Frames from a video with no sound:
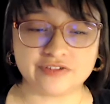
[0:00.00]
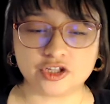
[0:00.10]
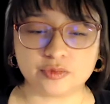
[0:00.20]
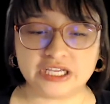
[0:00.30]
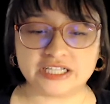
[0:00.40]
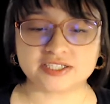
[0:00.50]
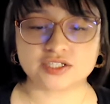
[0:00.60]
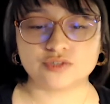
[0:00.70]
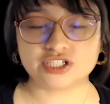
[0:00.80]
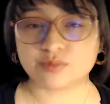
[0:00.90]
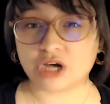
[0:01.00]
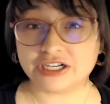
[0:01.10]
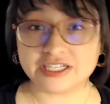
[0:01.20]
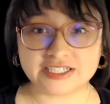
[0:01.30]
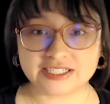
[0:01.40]
Philippines
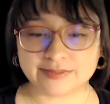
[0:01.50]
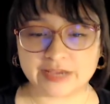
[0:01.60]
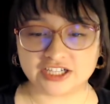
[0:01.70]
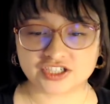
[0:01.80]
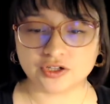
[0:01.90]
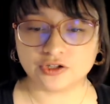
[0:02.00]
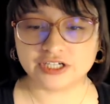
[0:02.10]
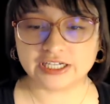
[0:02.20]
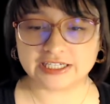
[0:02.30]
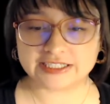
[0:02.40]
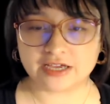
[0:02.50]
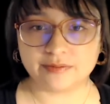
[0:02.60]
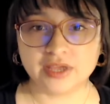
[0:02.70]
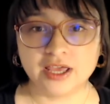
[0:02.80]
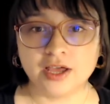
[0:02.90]
responded to Spanish
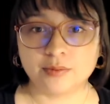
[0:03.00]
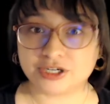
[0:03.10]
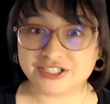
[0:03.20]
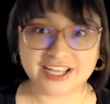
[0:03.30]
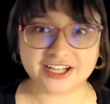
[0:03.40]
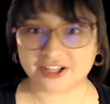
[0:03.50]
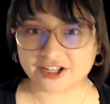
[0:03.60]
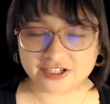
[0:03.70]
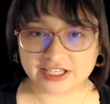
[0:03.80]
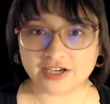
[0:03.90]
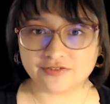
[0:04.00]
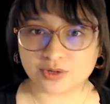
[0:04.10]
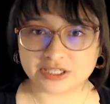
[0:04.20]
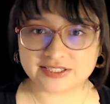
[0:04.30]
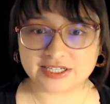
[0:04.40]
colonialism, particularly, of
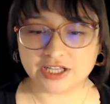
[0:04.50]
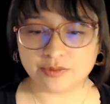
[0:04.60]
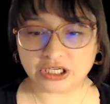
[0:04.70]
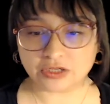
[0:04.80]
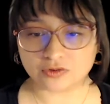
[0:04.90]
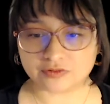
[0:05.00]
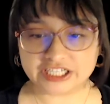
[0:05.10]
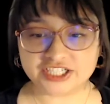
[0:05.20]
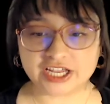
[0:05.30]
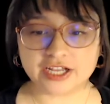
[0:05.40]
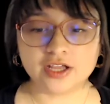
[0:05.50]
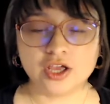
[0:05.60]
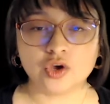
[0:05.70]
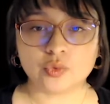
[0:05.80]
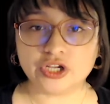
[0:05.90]
course, in the Bicol region.
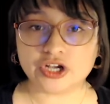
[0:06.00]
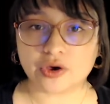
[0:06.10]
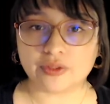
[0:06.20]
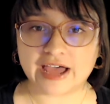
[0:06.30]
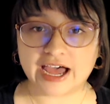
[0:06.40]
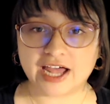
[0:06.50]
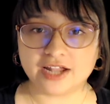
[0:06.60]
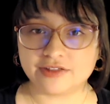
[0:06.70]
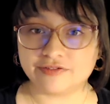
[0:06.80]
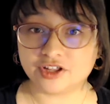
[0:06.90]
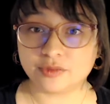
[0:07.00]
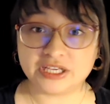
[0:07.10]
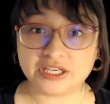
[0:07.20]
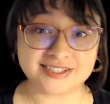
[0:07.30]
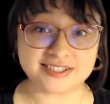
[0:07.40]
We know that the
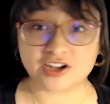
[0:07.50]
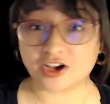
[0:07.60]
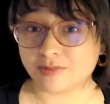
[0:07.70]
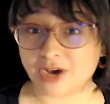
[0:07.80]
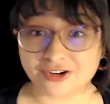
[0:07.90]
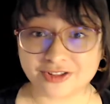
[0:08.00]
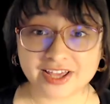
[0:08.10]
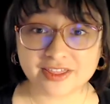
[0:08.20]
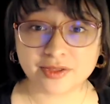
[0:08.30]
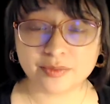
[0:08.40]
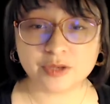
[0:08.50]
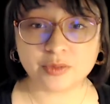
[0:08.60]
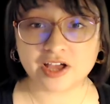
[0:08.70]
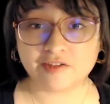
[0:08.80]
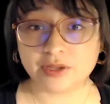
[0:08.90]
Philippines is not a monolith.
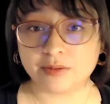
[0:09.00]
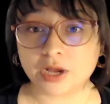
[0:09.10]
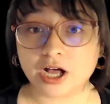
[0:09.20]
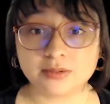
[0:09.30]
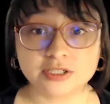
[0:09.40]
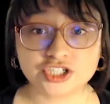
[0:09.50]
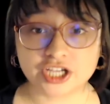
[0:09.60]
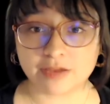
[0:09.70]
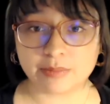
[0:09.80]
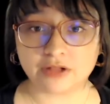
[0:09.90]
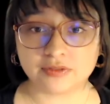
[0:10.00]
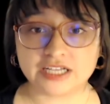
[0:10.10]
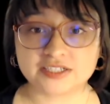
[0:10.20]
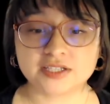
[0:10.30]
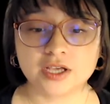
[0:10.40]
People have been publishing about
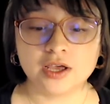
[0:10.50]
this